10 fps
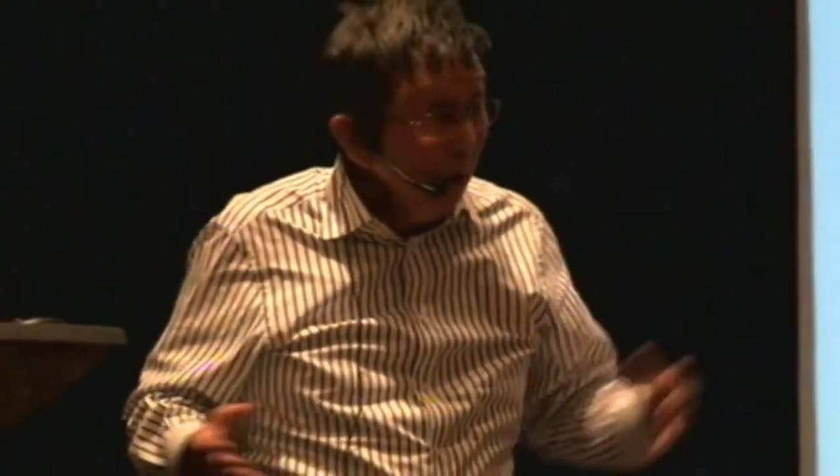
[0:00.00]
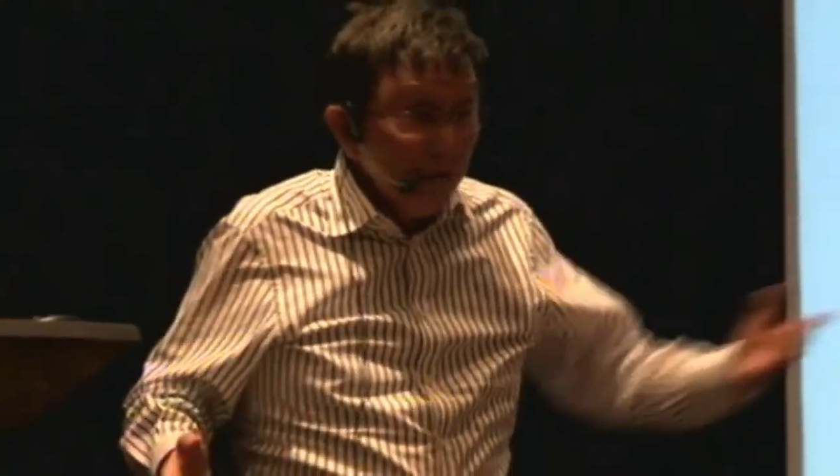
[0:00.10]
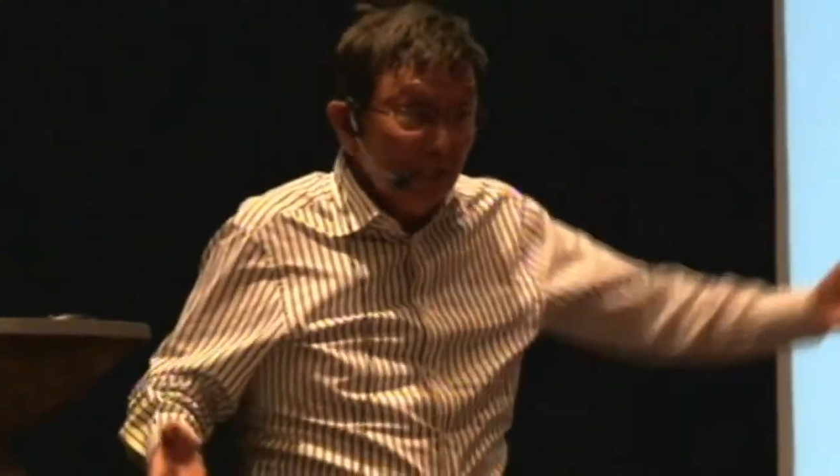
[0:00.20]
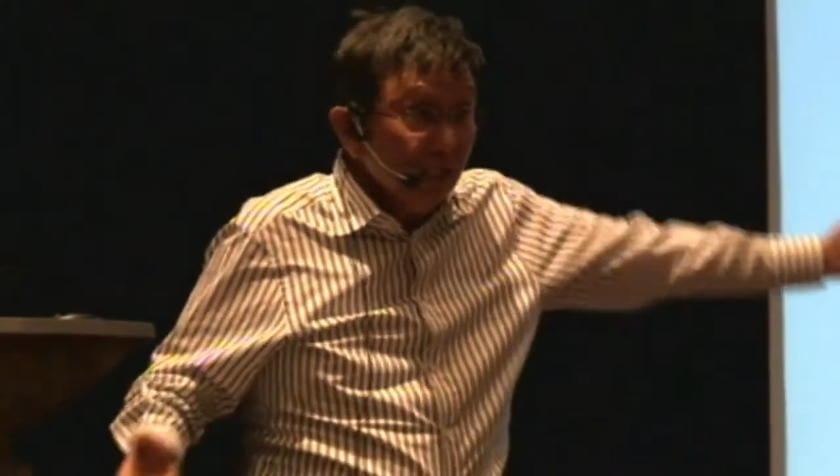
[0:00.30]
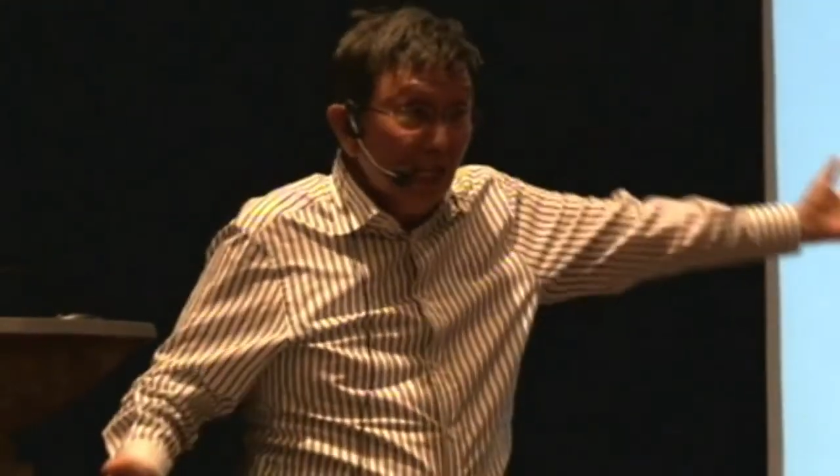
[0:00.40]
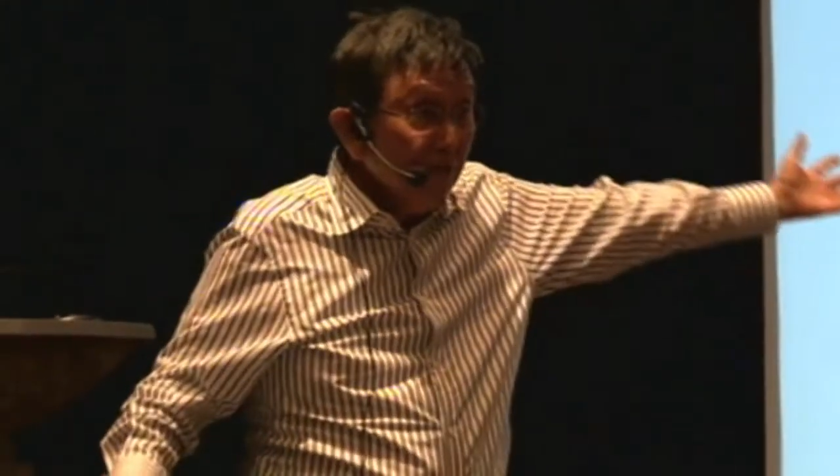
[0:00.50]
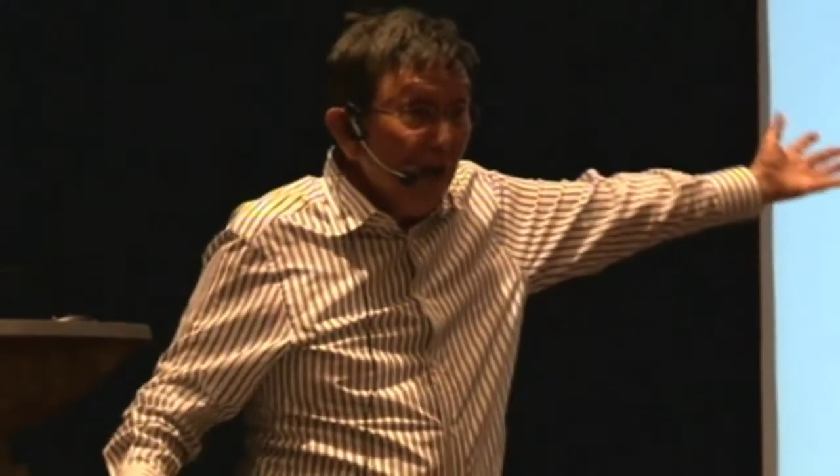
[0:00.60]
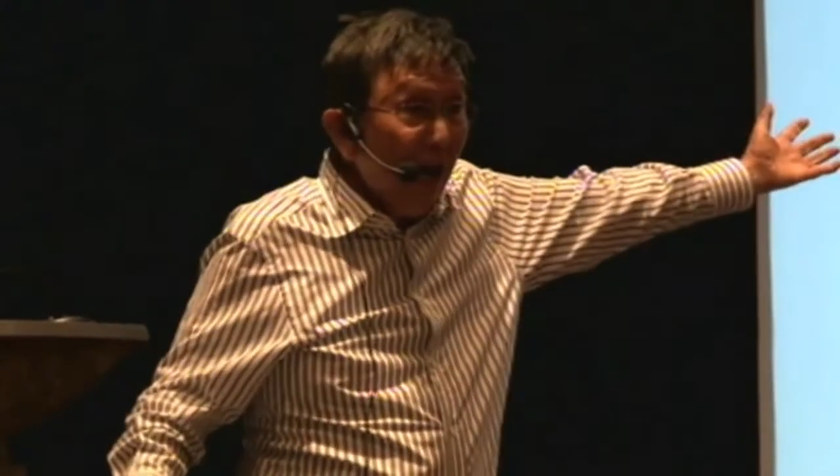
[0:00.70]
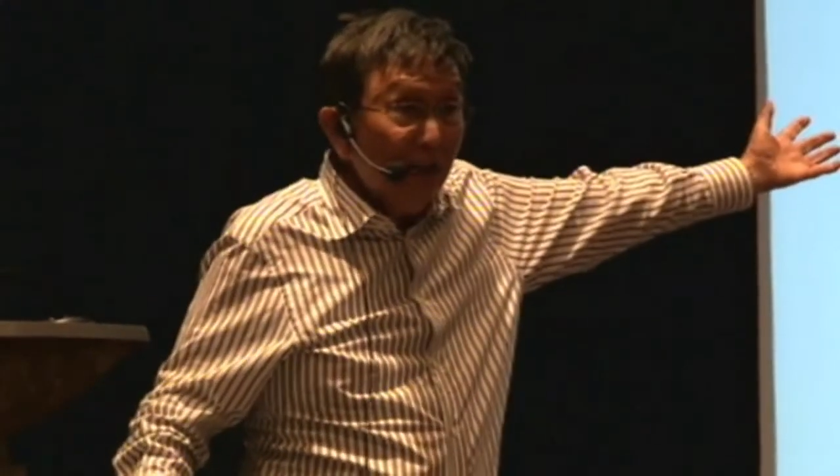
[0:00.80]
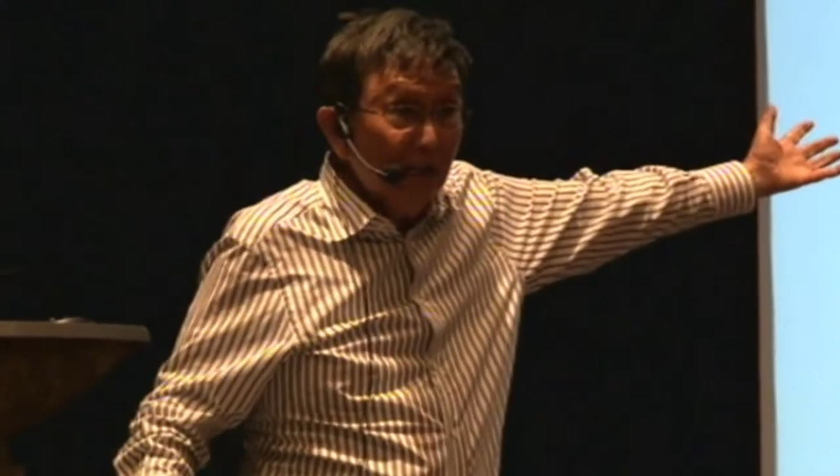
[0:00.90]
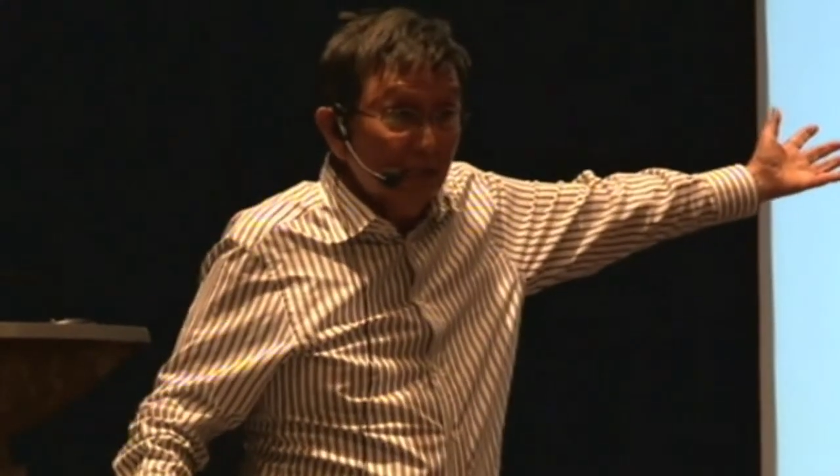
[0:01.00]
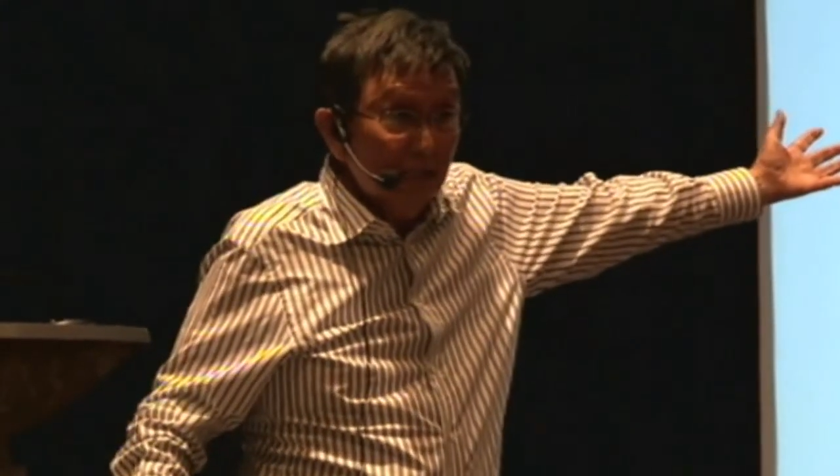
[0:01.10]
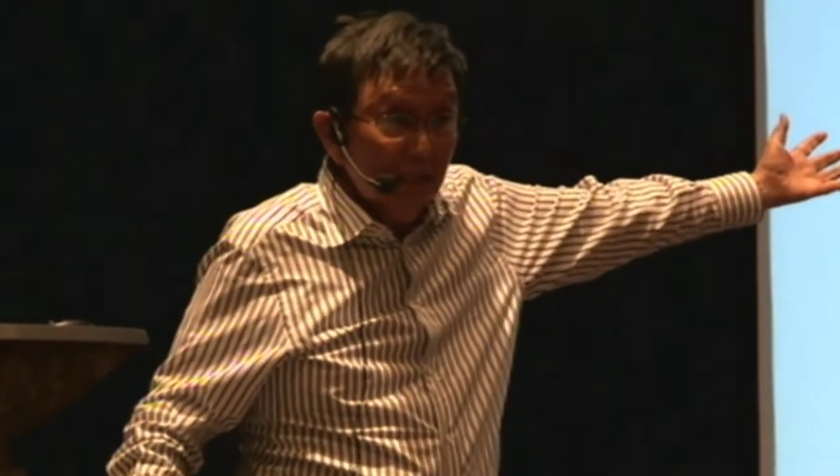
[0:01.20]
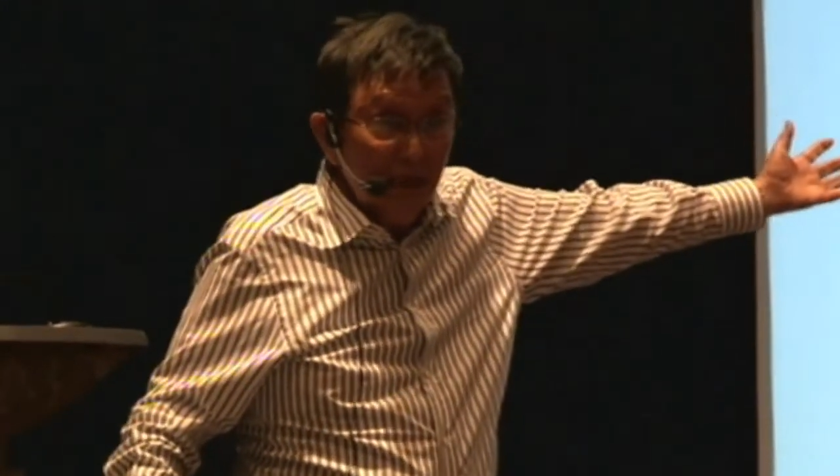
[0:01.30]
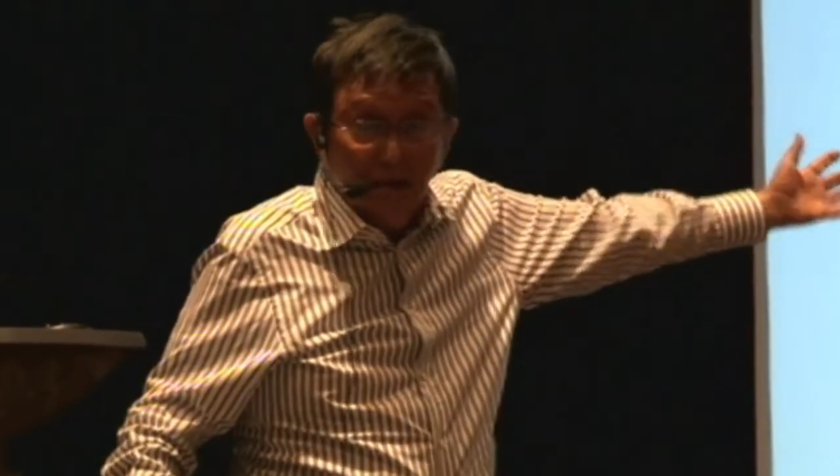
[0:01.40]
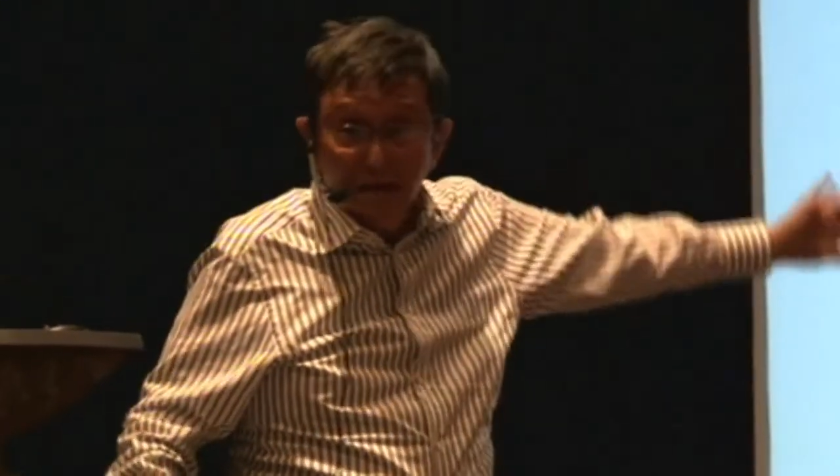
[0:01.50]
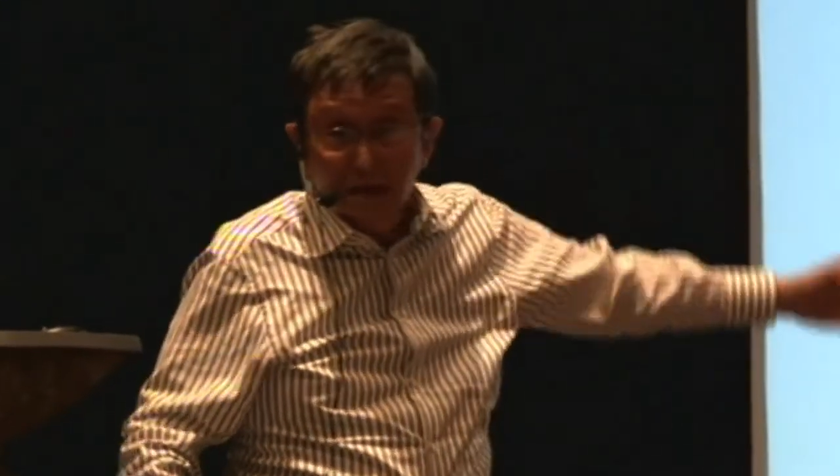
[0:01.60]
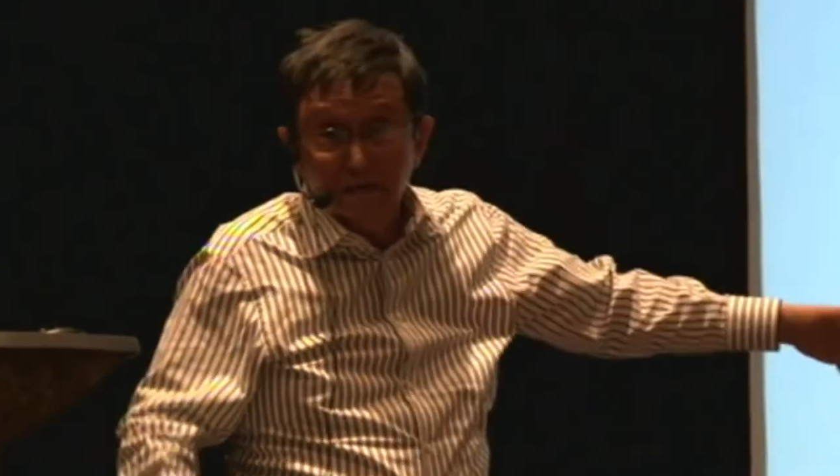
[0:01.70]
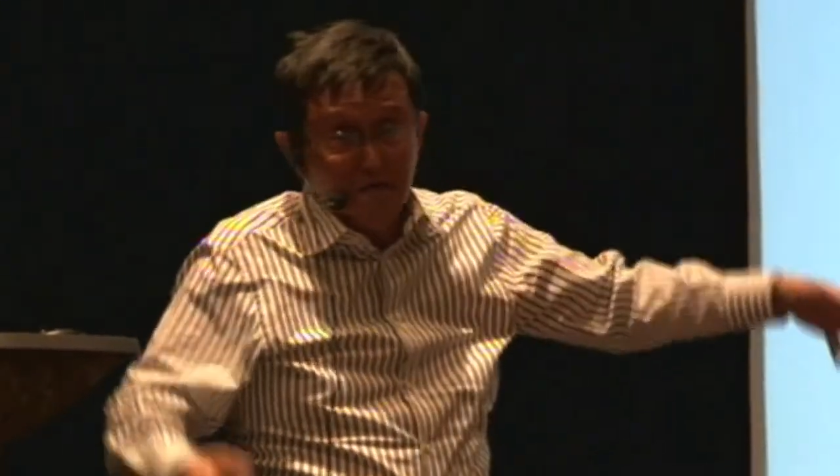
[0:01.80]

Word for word: He was successful artist, you know, eh,